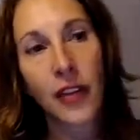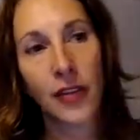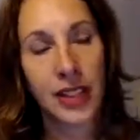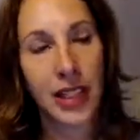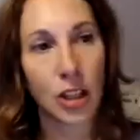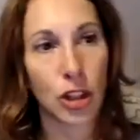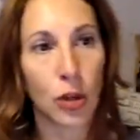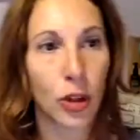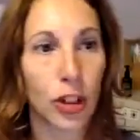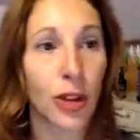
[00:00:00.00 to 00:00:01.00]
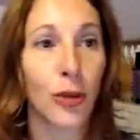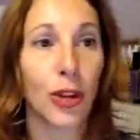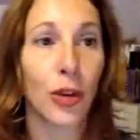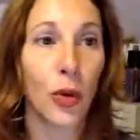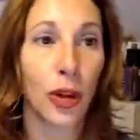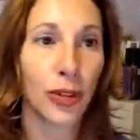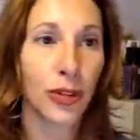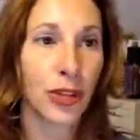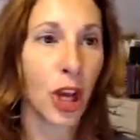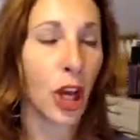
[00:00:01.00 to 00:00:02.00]
all of a sudden you're working with
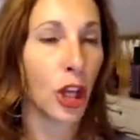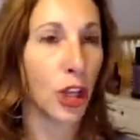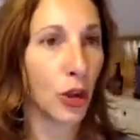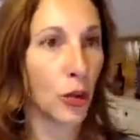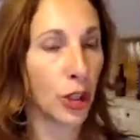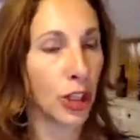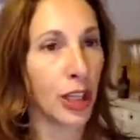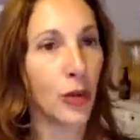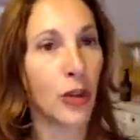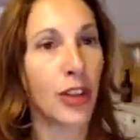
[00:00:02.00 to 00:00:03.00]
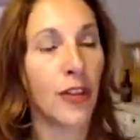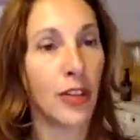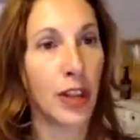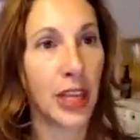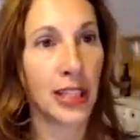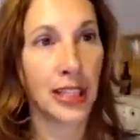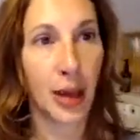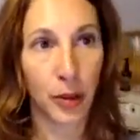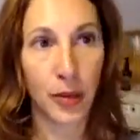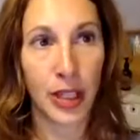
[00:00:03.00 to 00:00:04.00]
oils, you're working with the
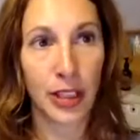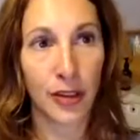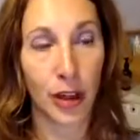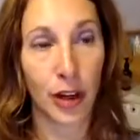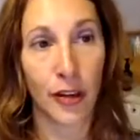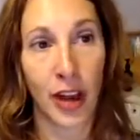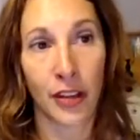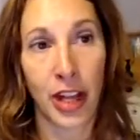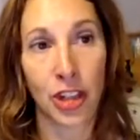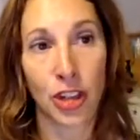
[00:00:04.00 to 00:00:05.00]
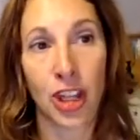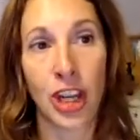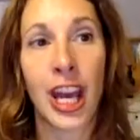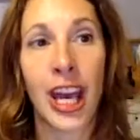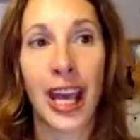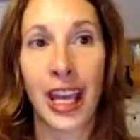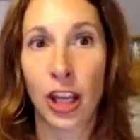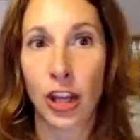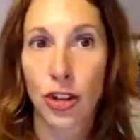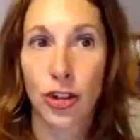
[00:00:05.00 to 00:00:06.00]
supplements for your foundation,
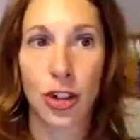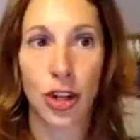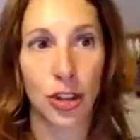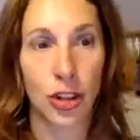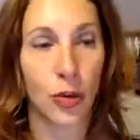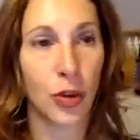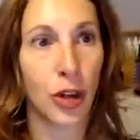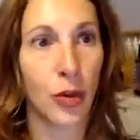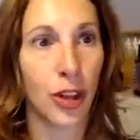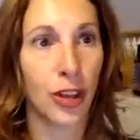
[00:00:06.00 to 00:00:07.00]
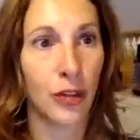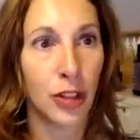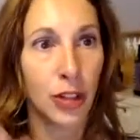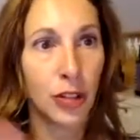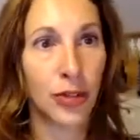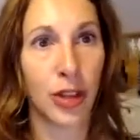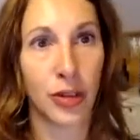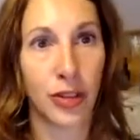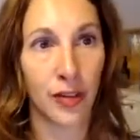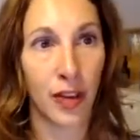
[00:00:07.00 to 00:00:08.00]
and you're starting to work with reducing
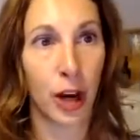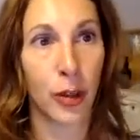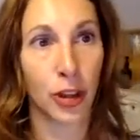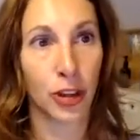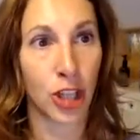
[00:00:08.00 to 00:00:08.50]
those environmental